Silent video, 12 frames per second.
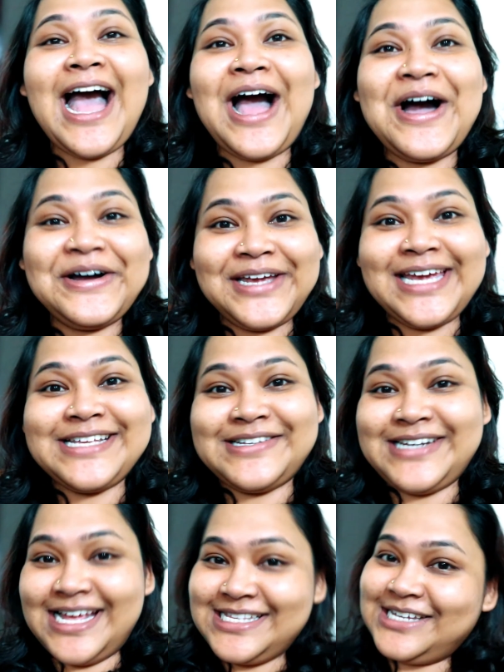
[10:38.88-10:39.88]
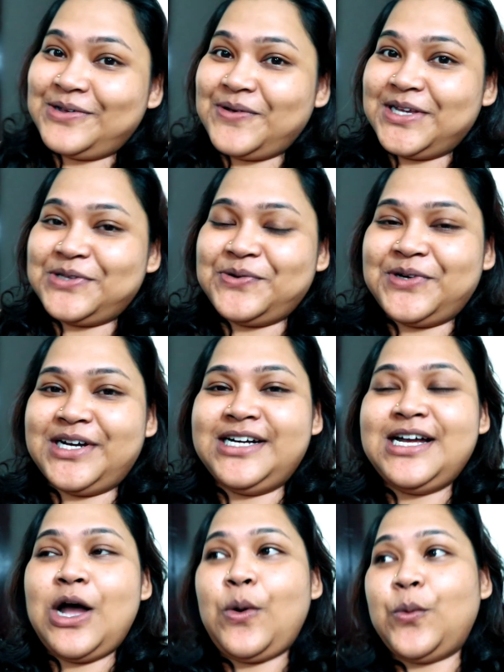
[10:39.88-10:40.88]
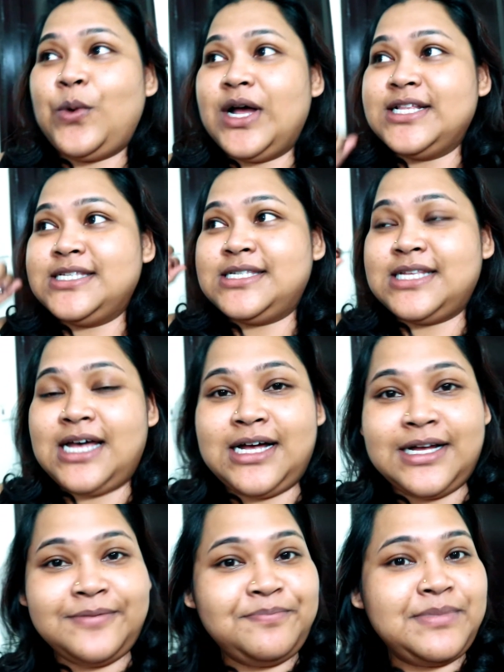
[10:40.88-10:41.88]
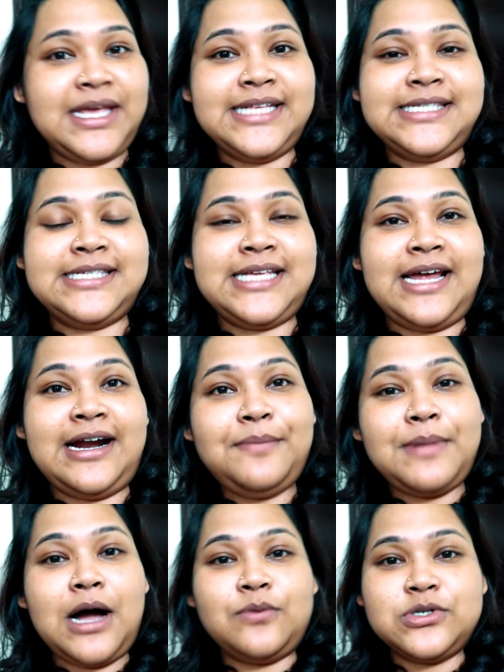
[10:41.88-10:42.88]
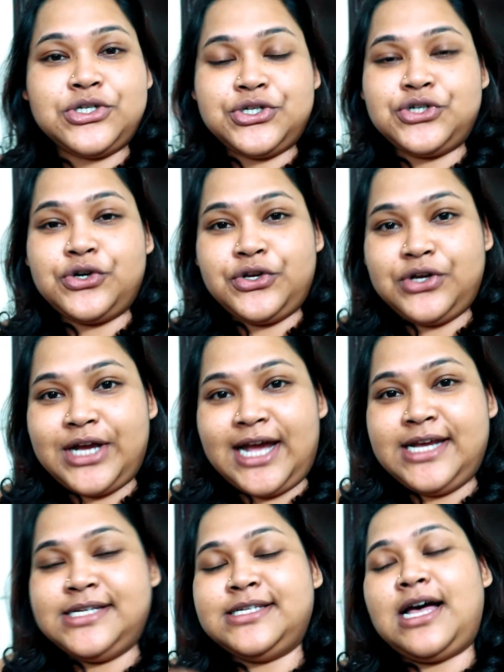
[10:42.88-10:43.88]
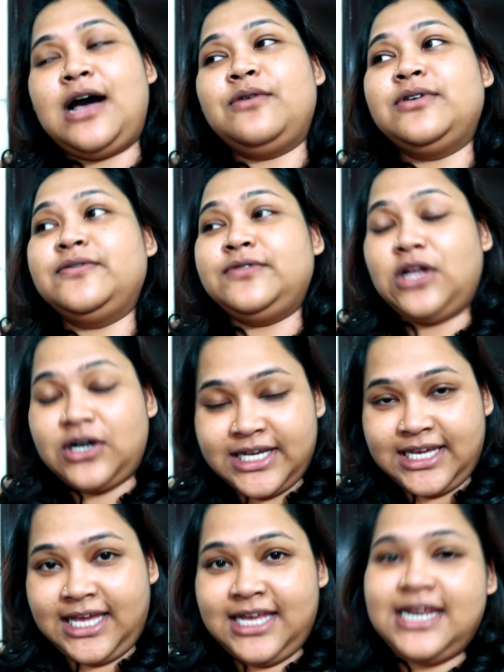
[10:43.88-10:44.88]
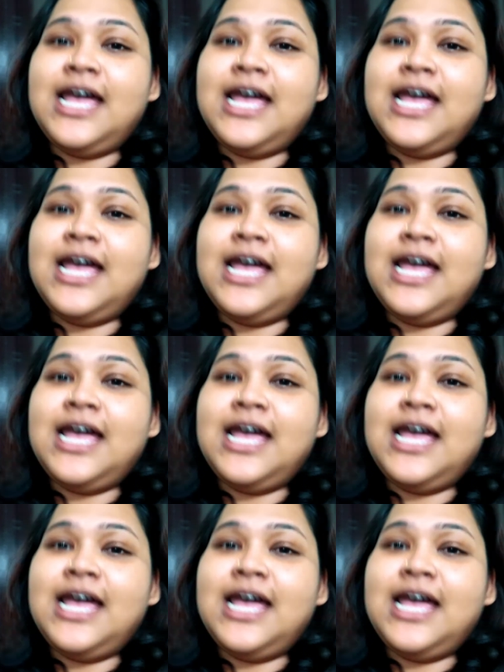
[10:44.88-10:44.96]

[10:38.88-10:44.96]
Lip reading: Okay, so that's a quick tour. Once it's set up, I will show you guys. I will vlog again.